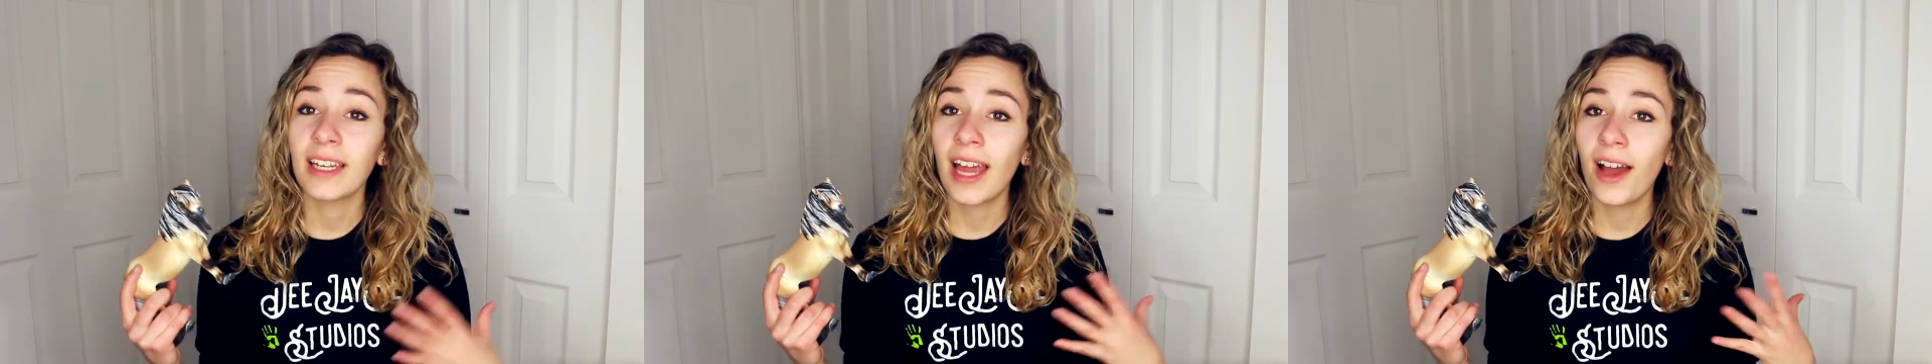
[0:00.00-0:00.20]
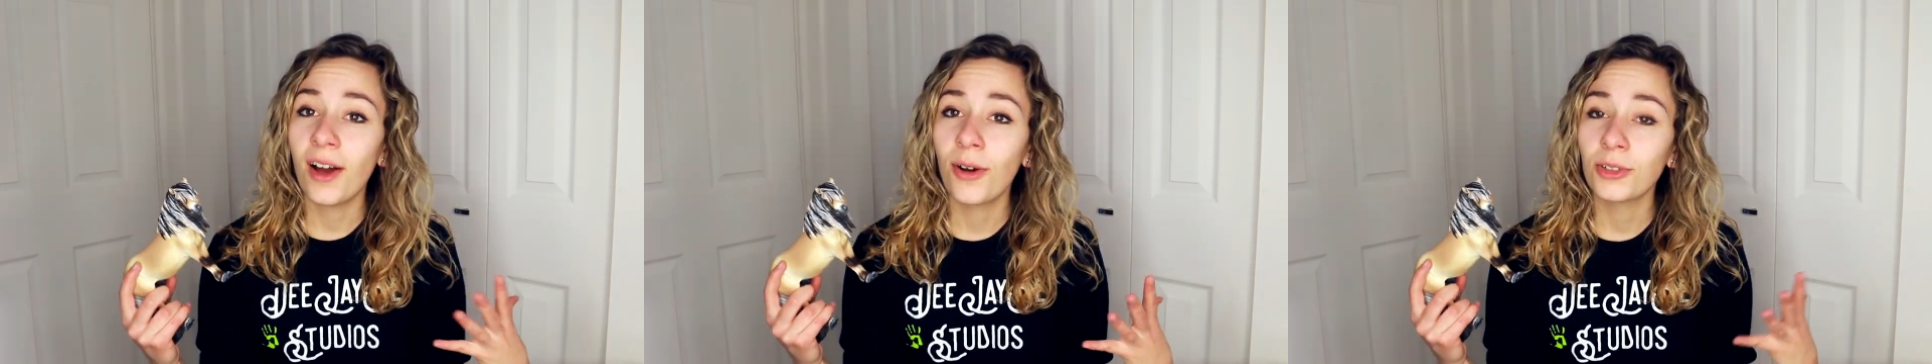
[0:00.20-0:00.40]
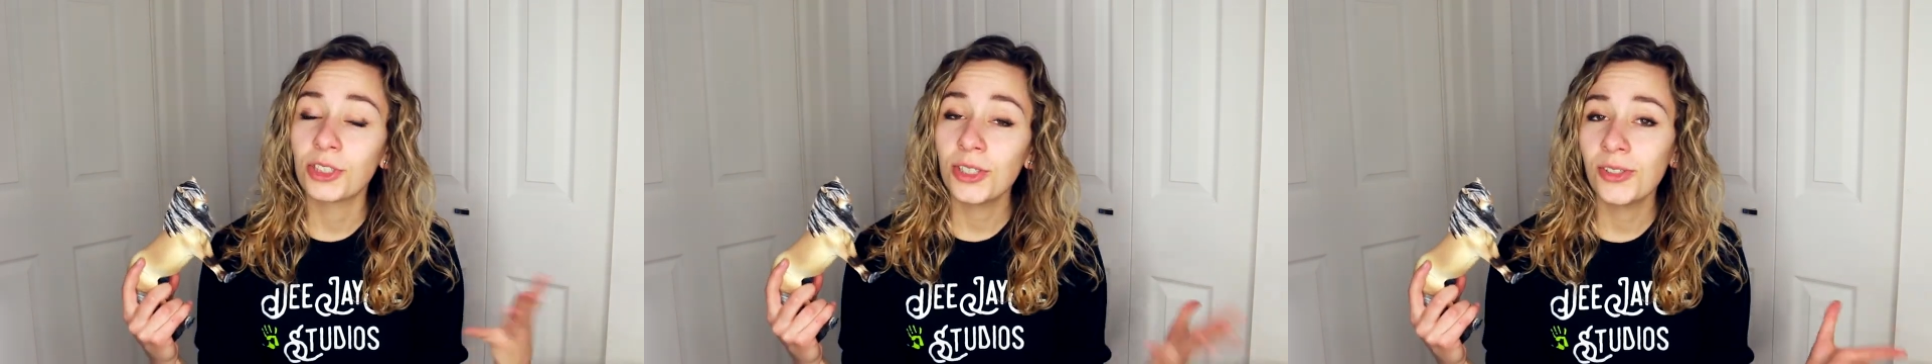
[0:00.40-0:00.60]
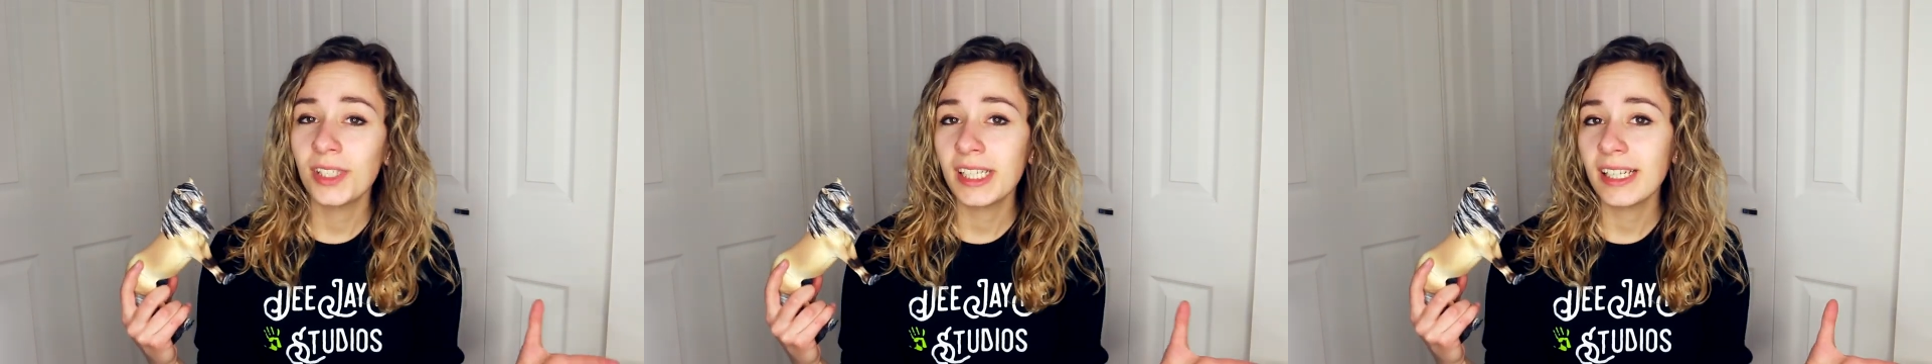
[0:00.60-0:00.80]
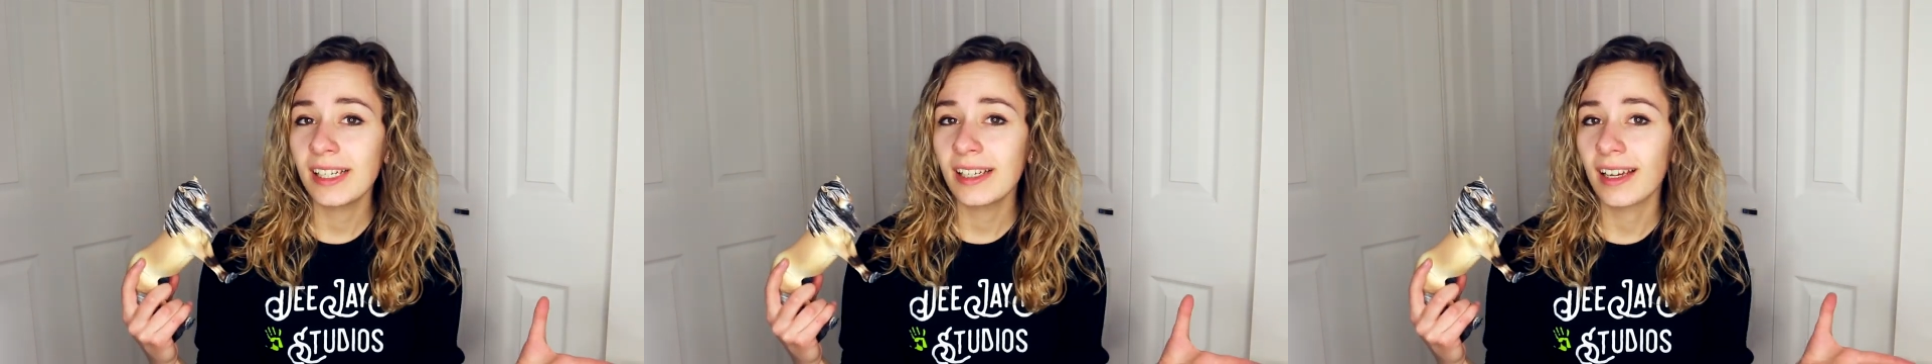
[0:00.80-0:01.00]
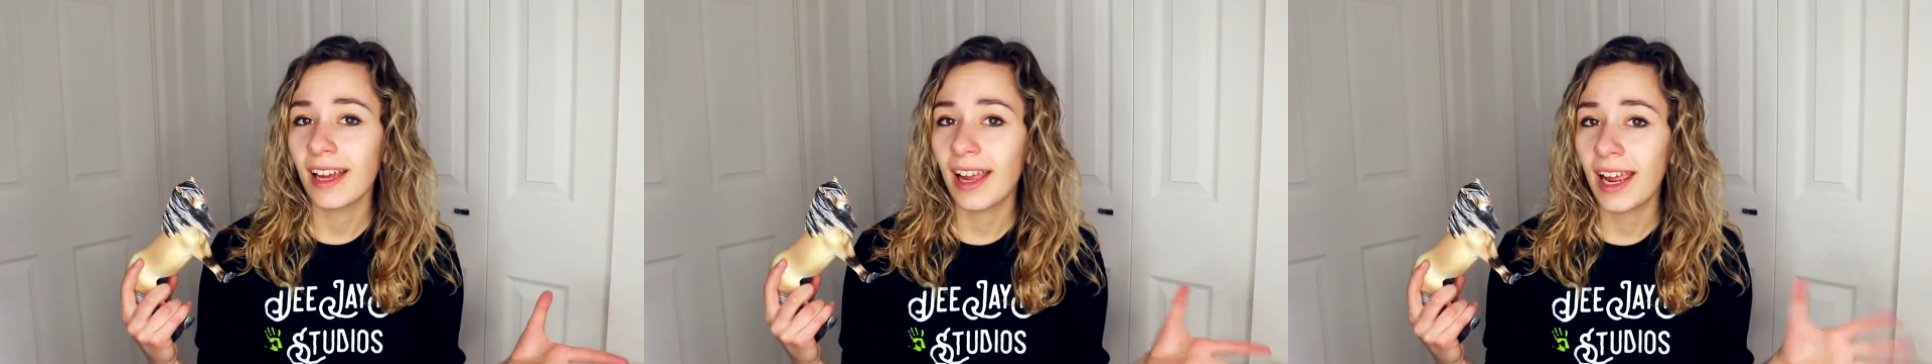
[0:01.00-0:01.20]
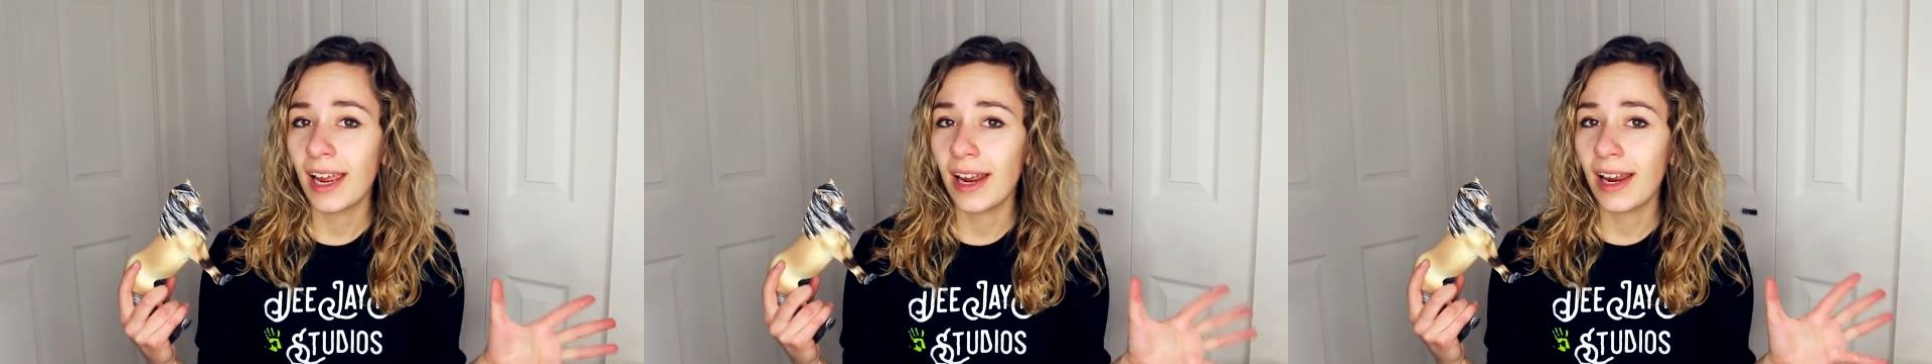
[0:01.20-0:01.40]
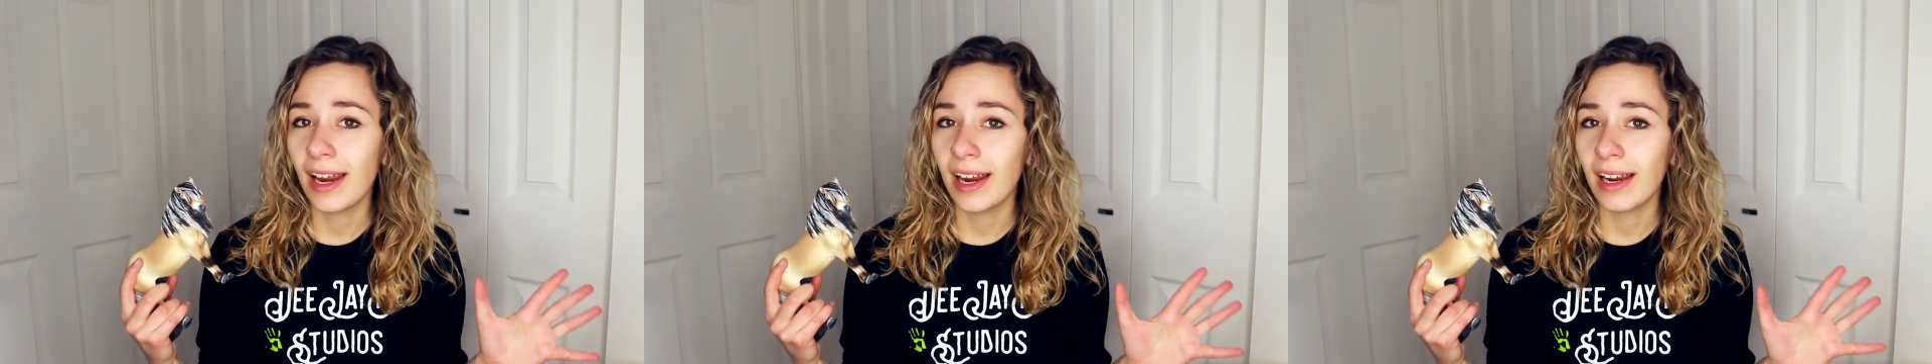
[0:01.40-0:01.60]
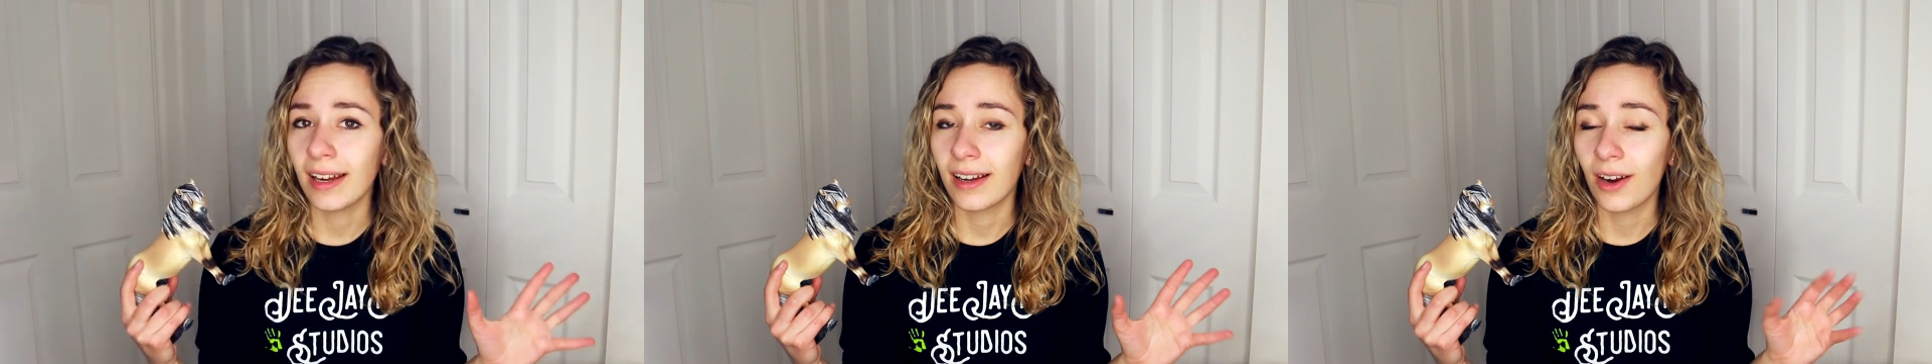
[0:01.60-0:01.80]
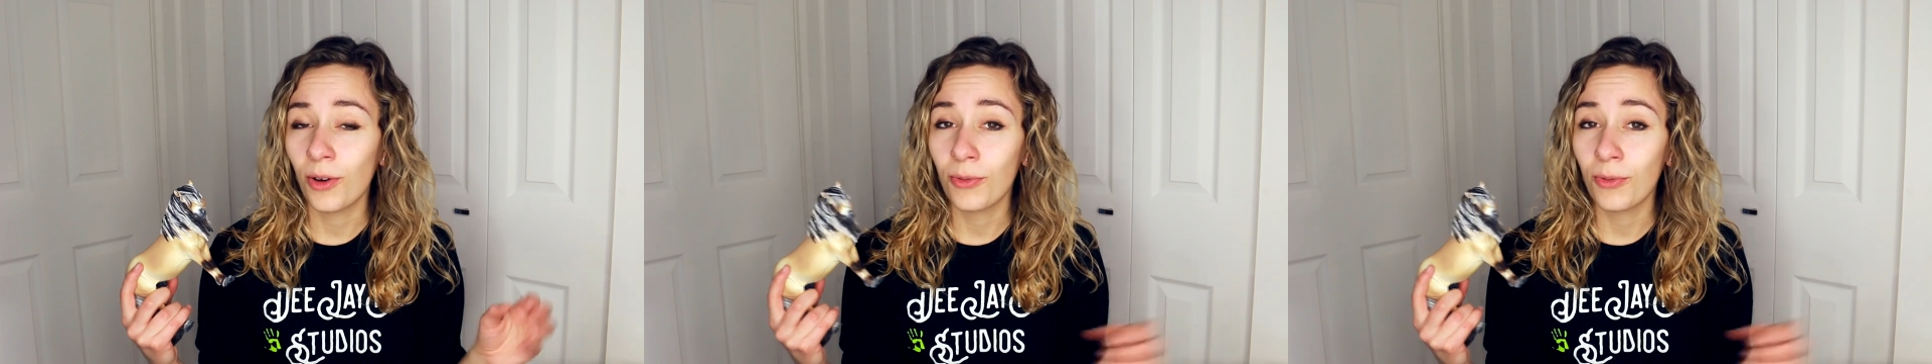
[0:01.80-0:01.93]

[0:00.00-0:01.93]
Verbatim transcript: Now choosing a